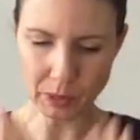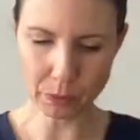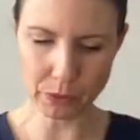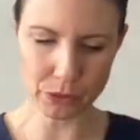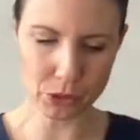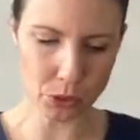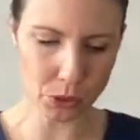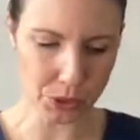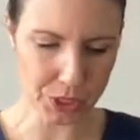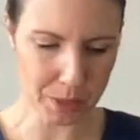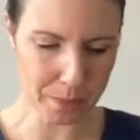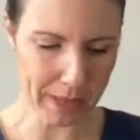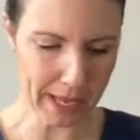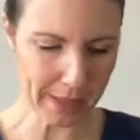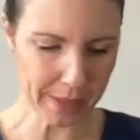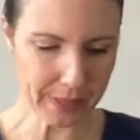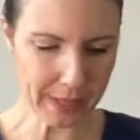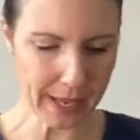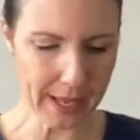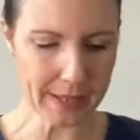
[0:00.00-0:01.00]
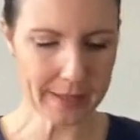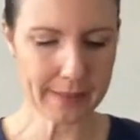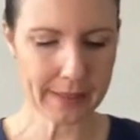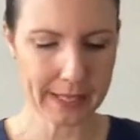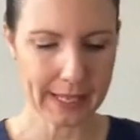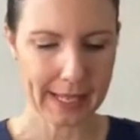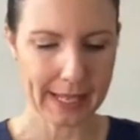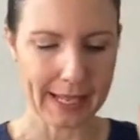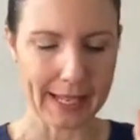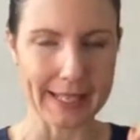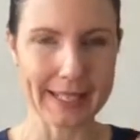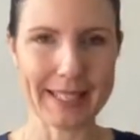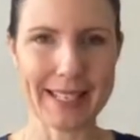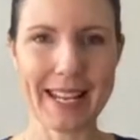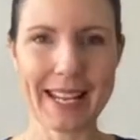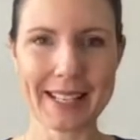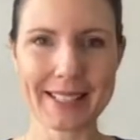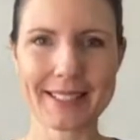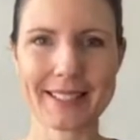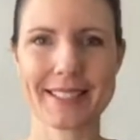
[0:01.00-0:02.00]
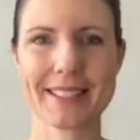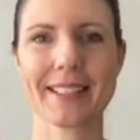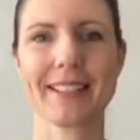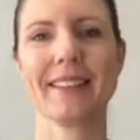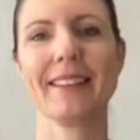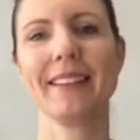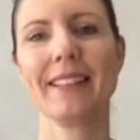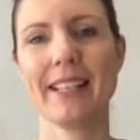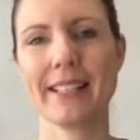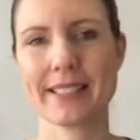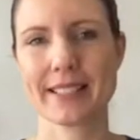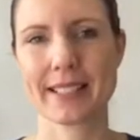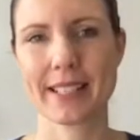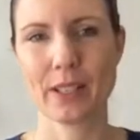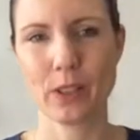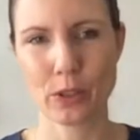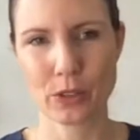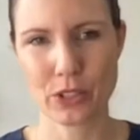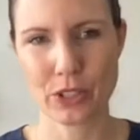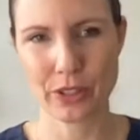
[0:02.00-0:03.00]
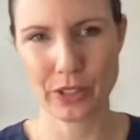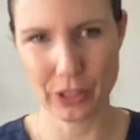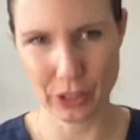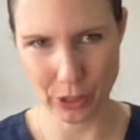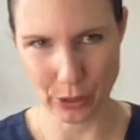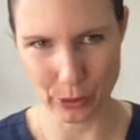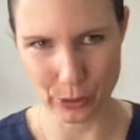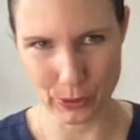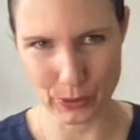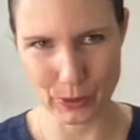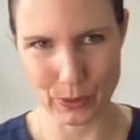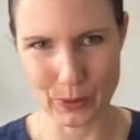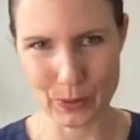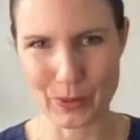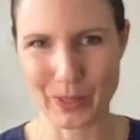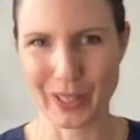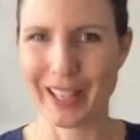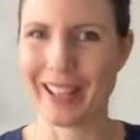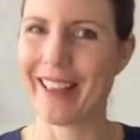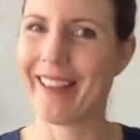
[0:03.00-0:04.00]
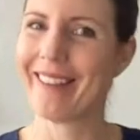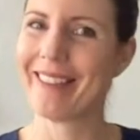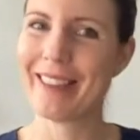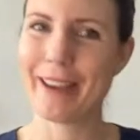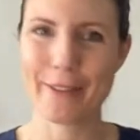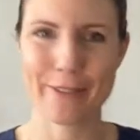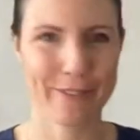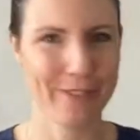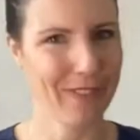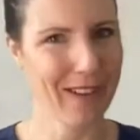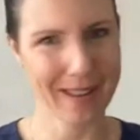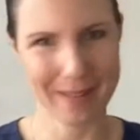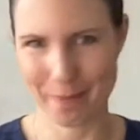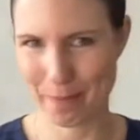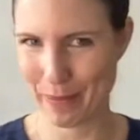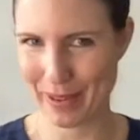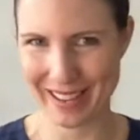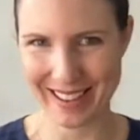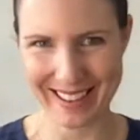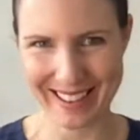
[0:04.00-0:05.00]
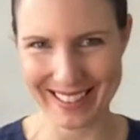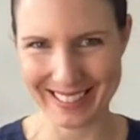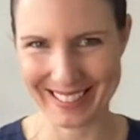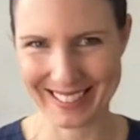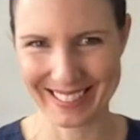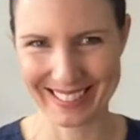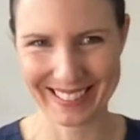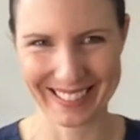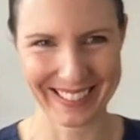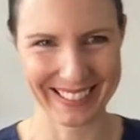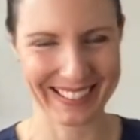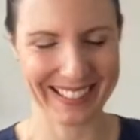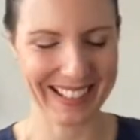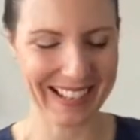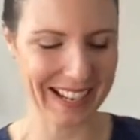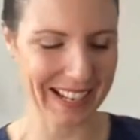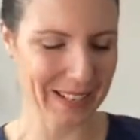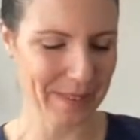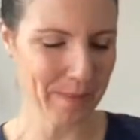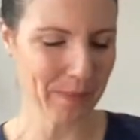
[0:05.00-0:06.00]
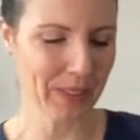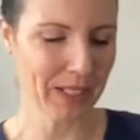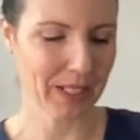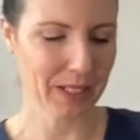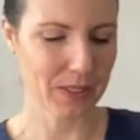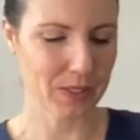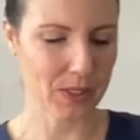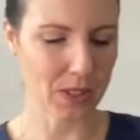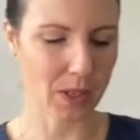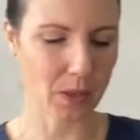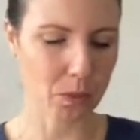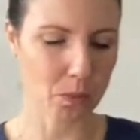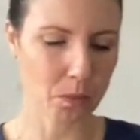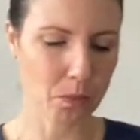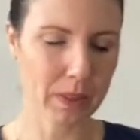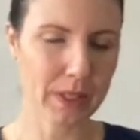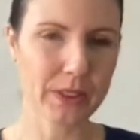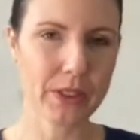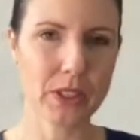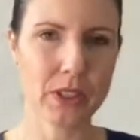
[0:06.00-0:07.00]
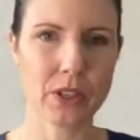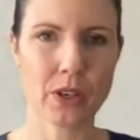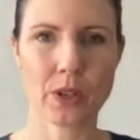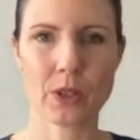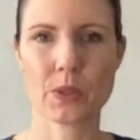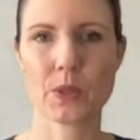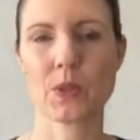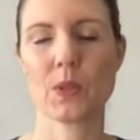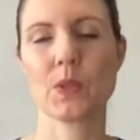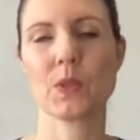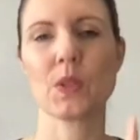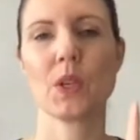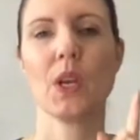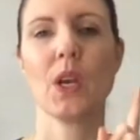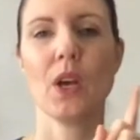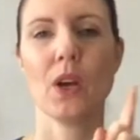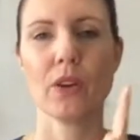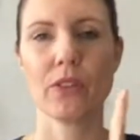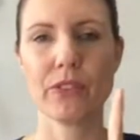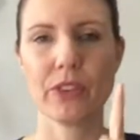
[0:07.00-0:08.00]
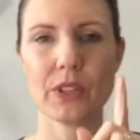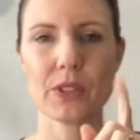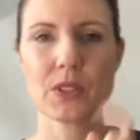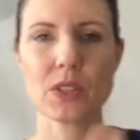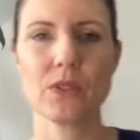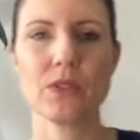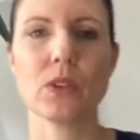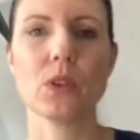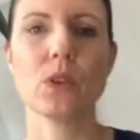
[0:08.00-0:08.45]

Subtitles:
we've talked about that. Next, let's get on to the noses, the fun part, okay? So with the noses, first of